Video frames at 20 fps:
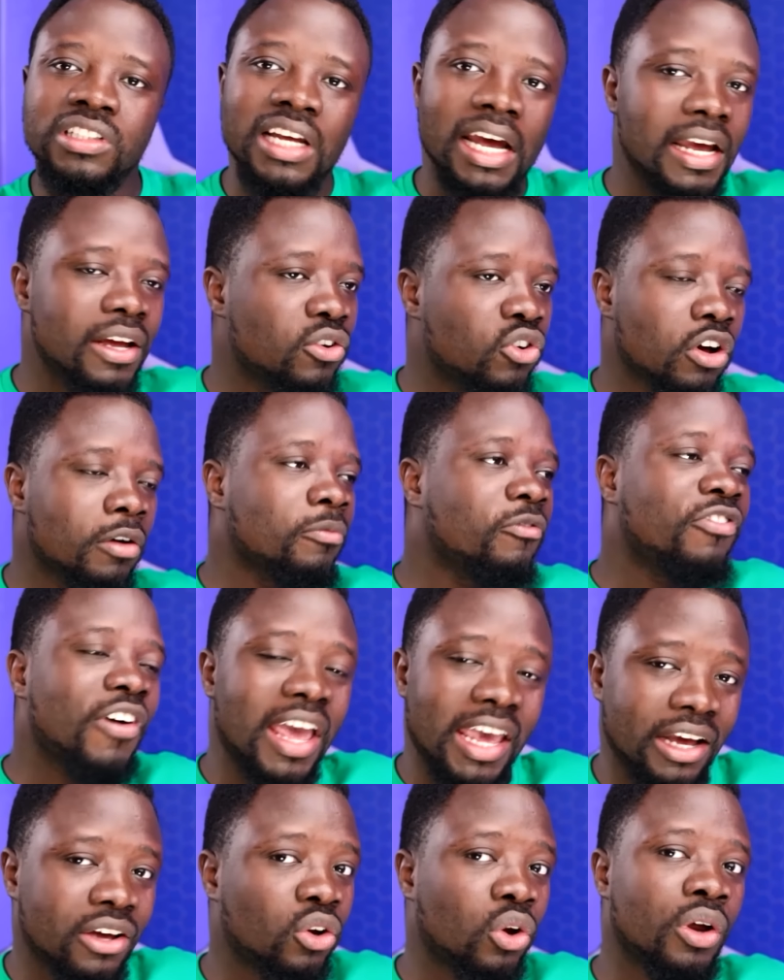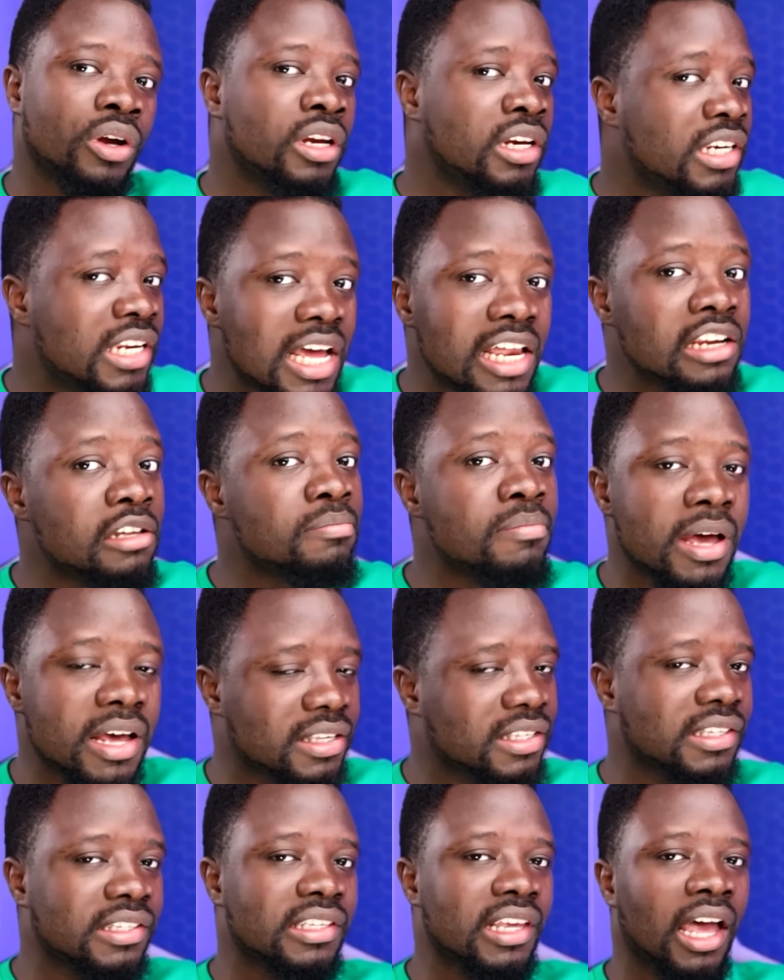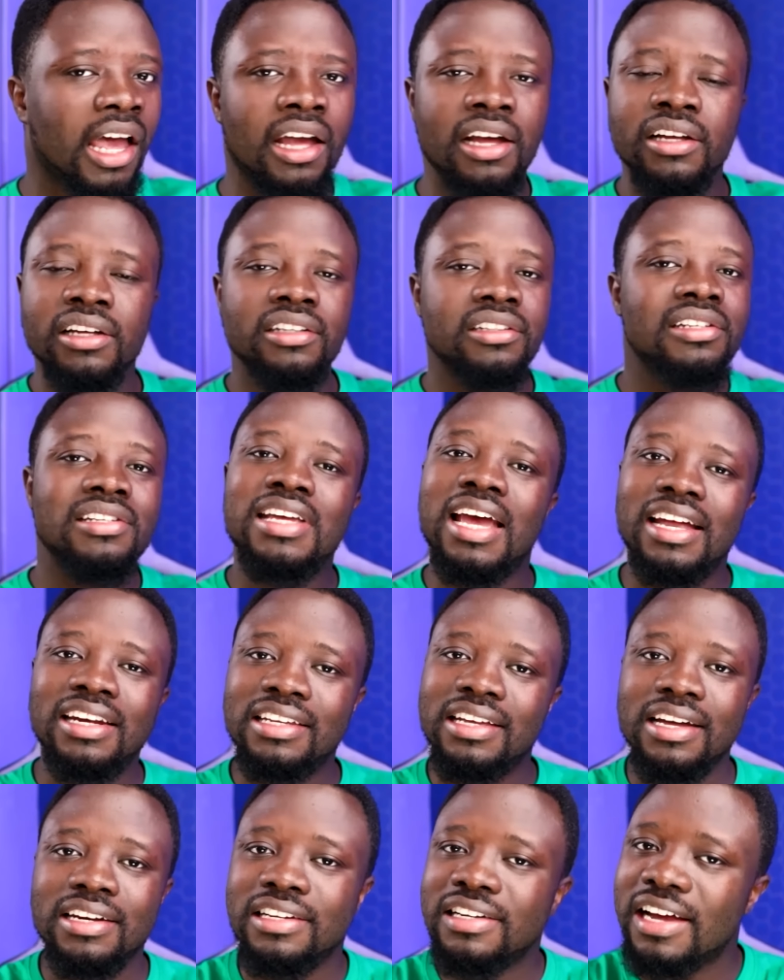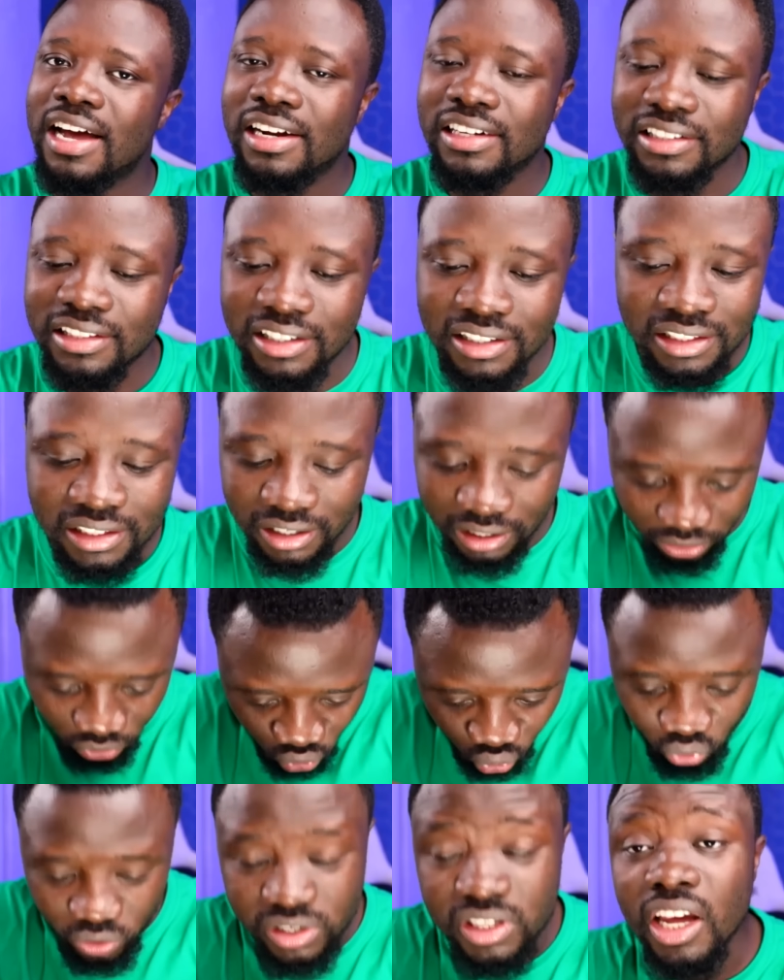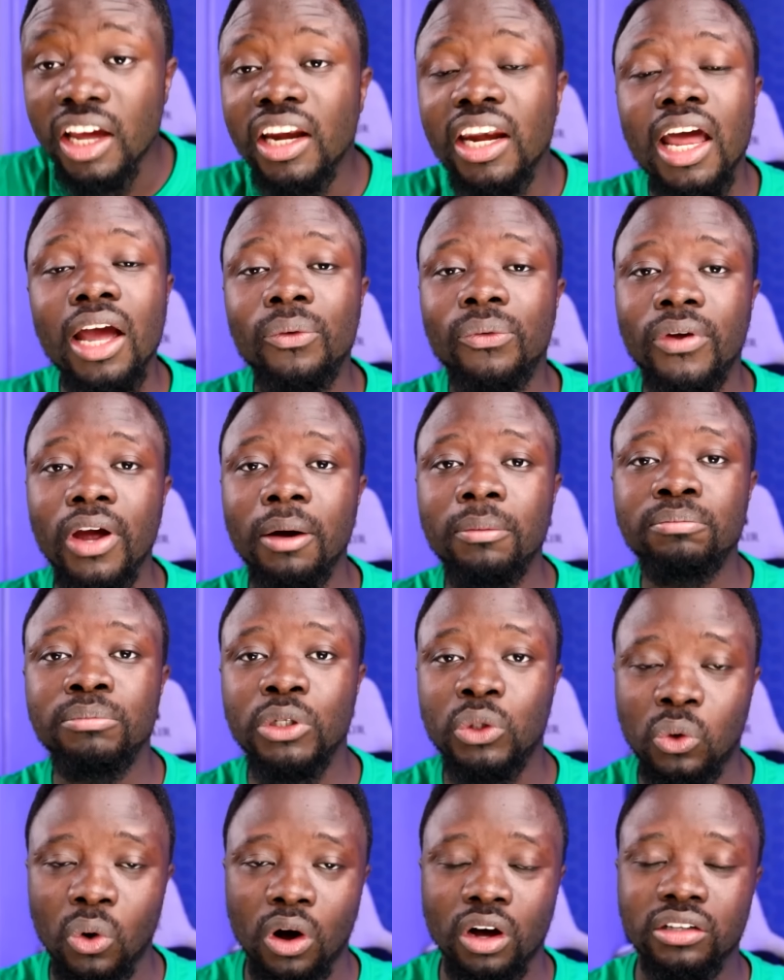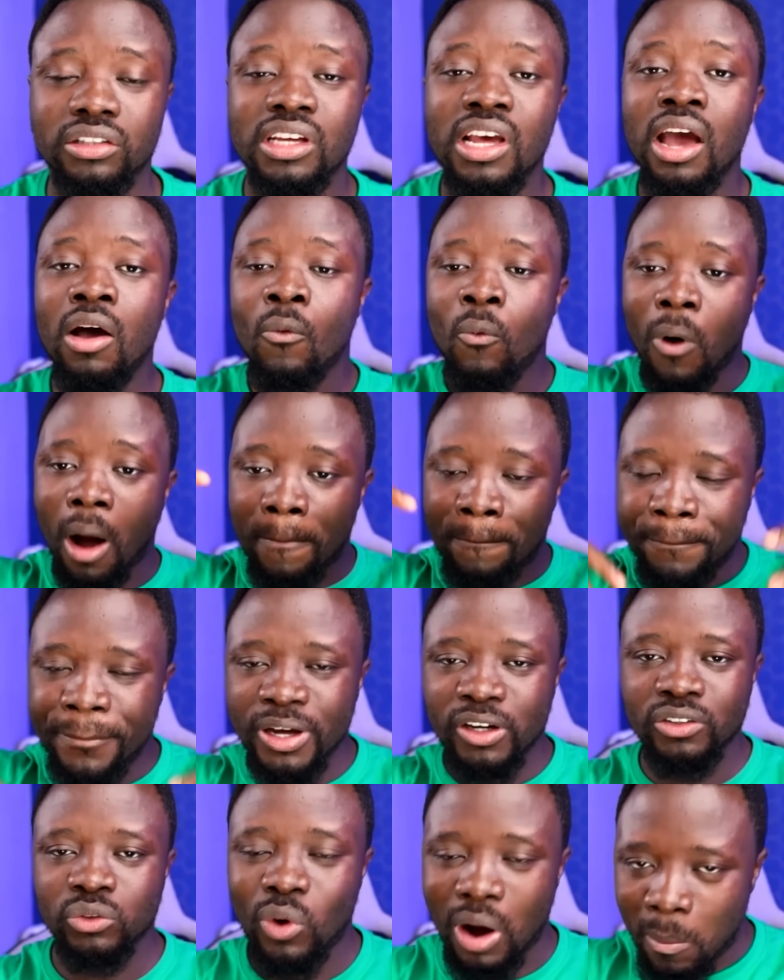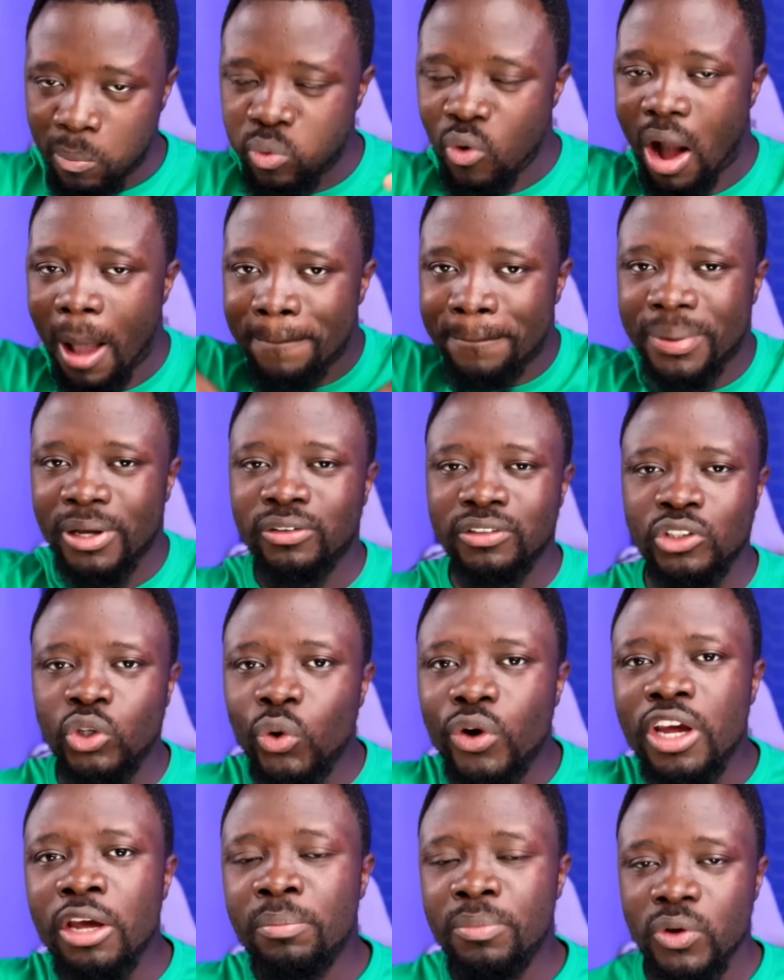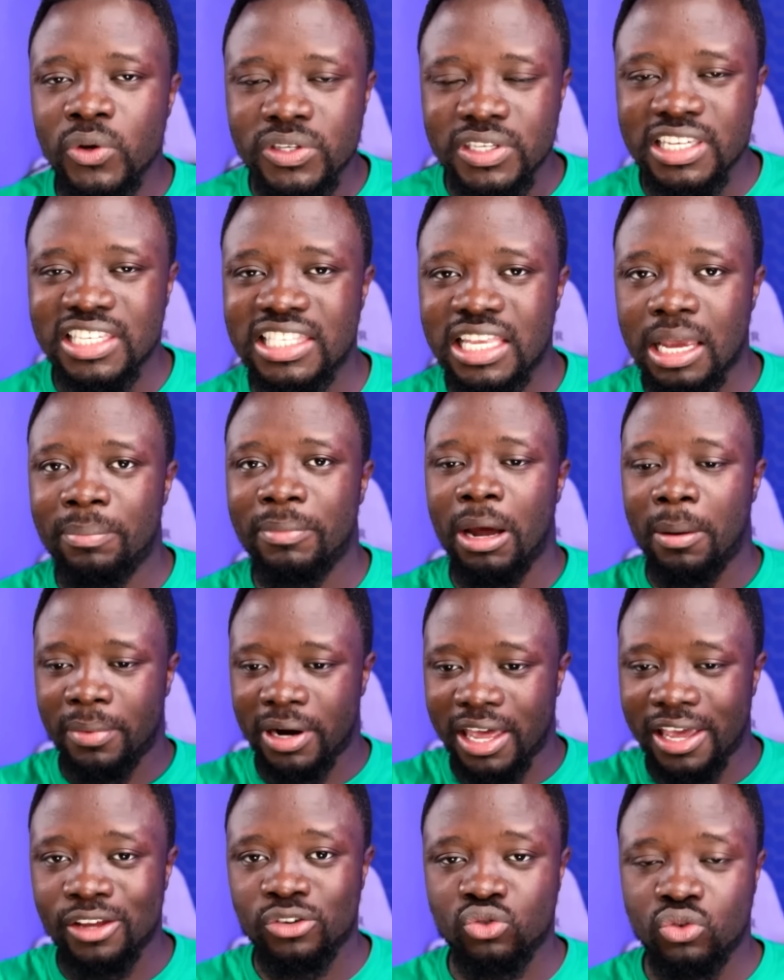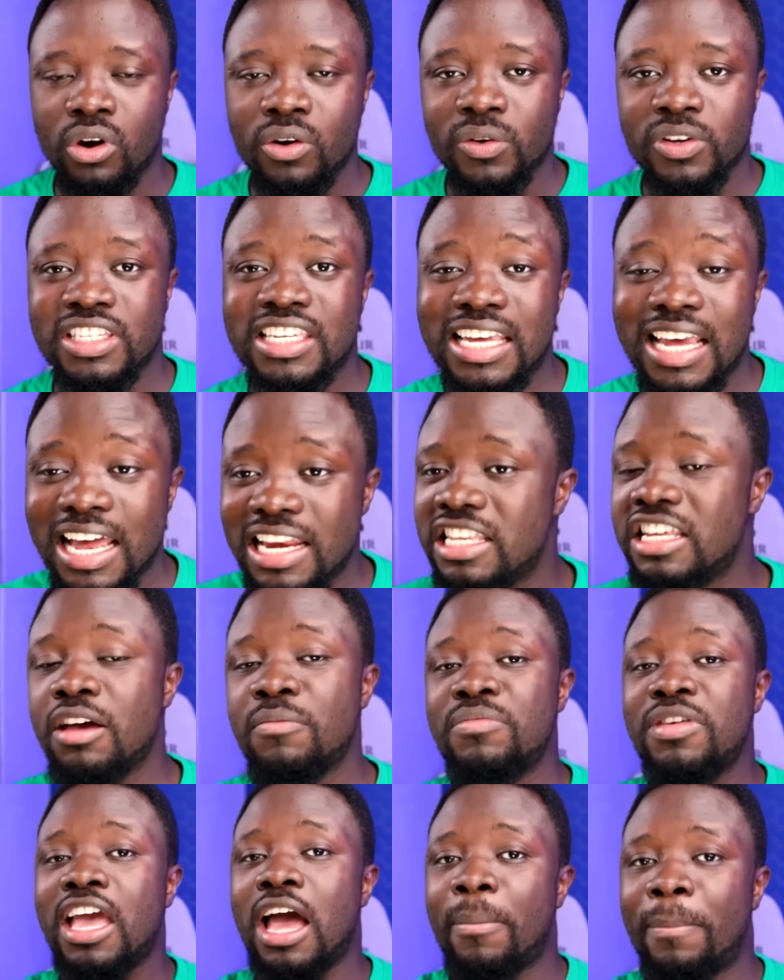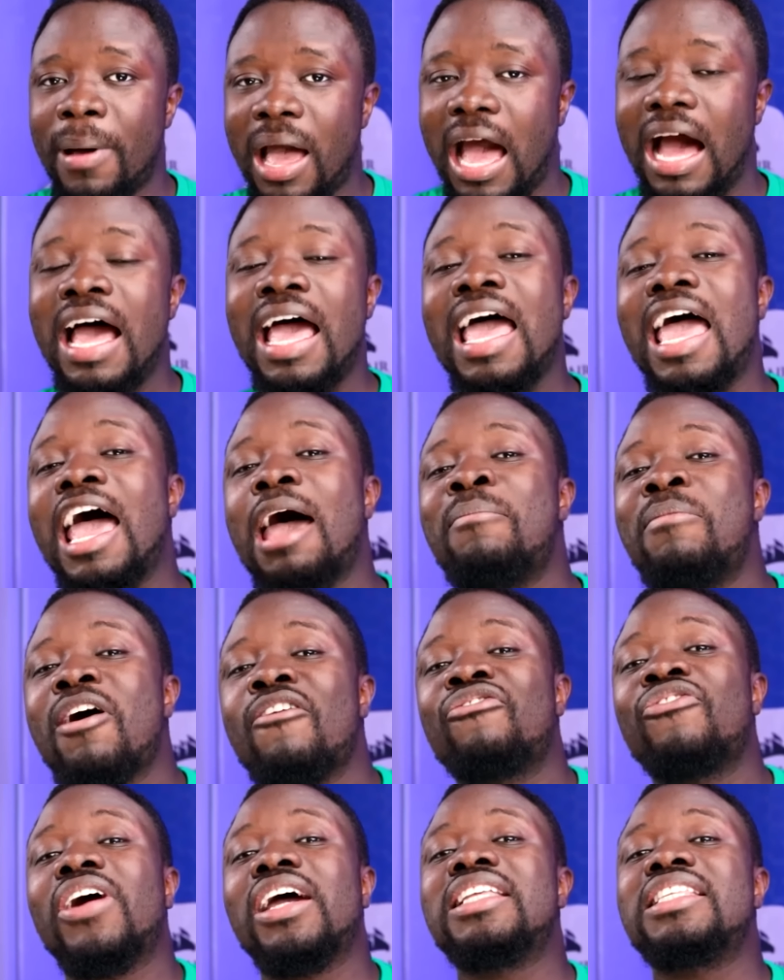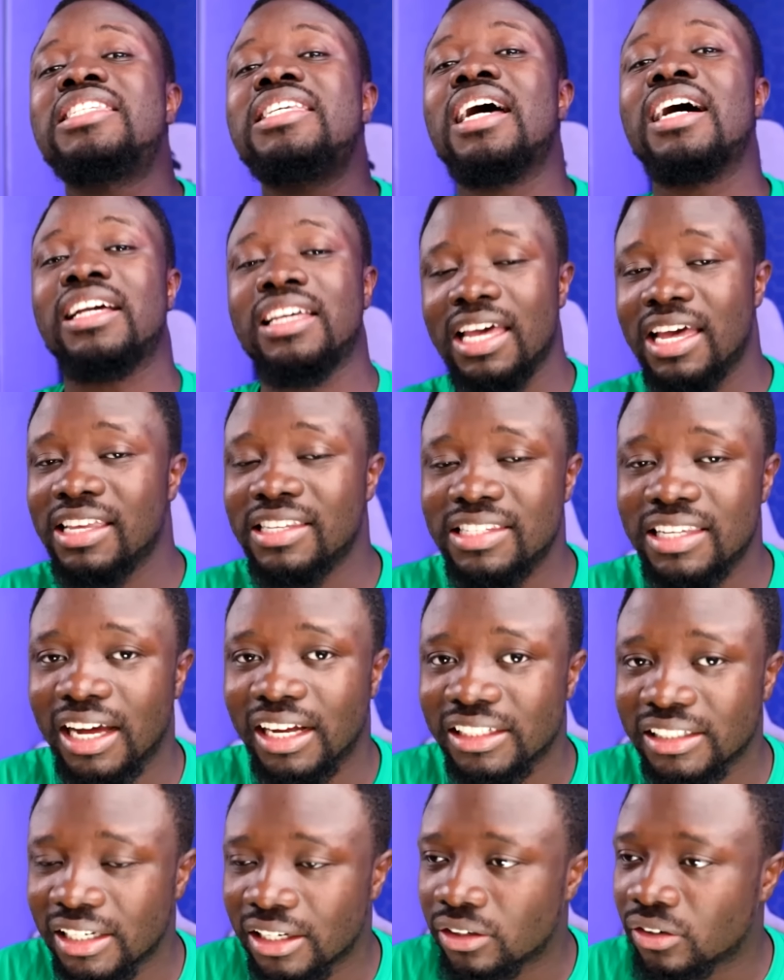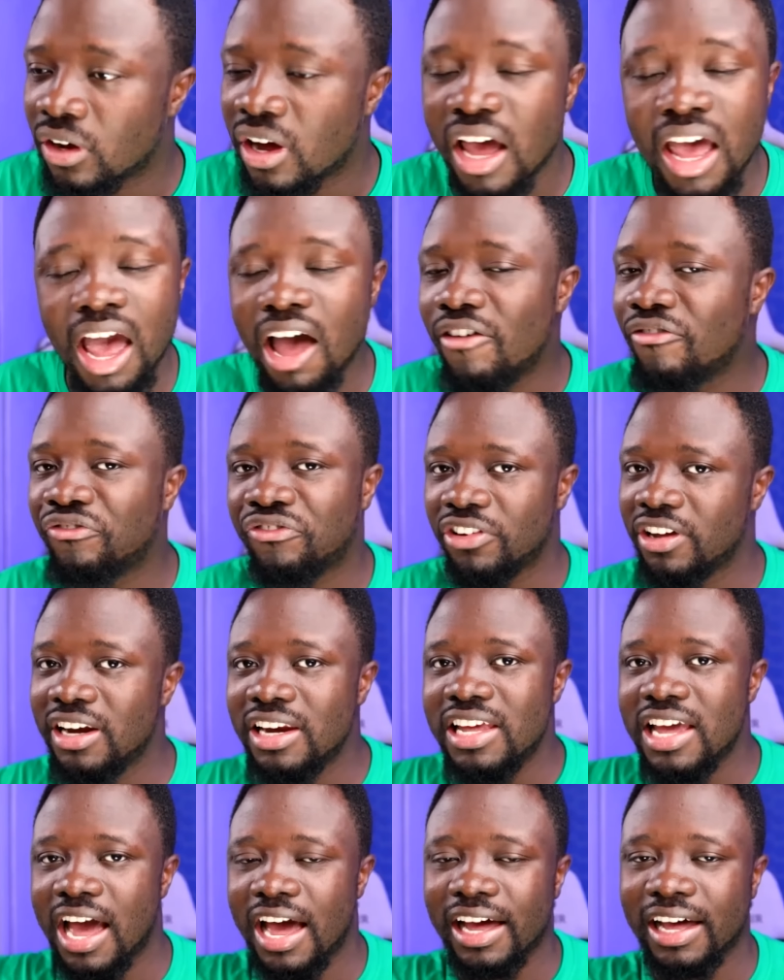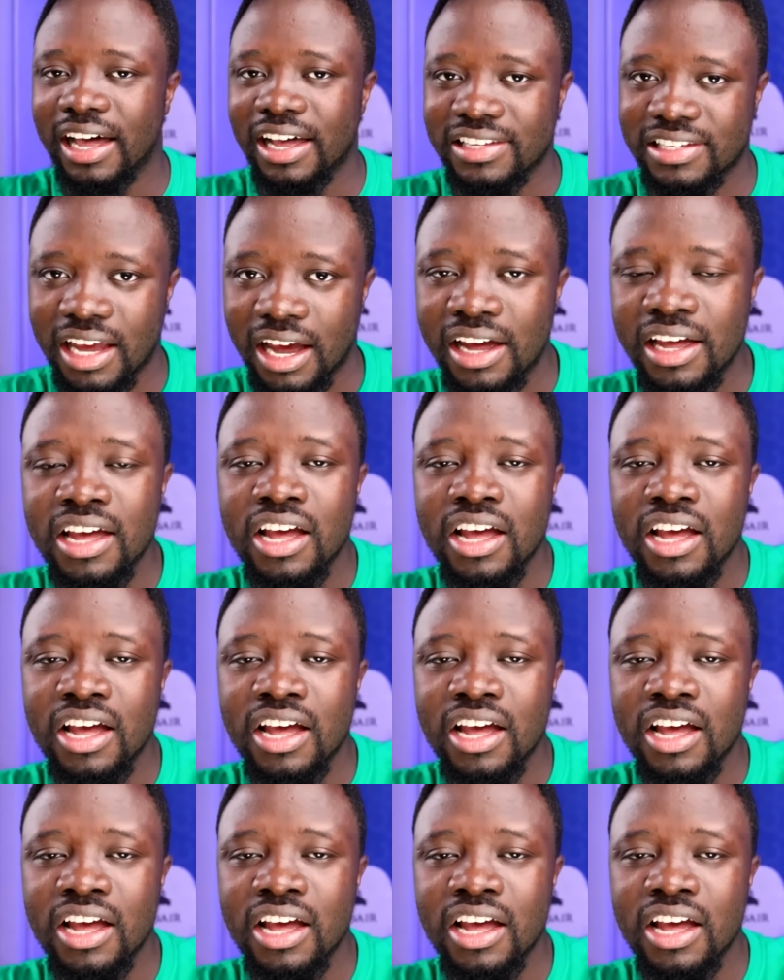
I know, vehicle on a daily basis, yadia, a two say in a chem, because what build the immune system, and I'm not strong, say, yadia be a bar, a be fighting against the idea, no, heavily, ankasa.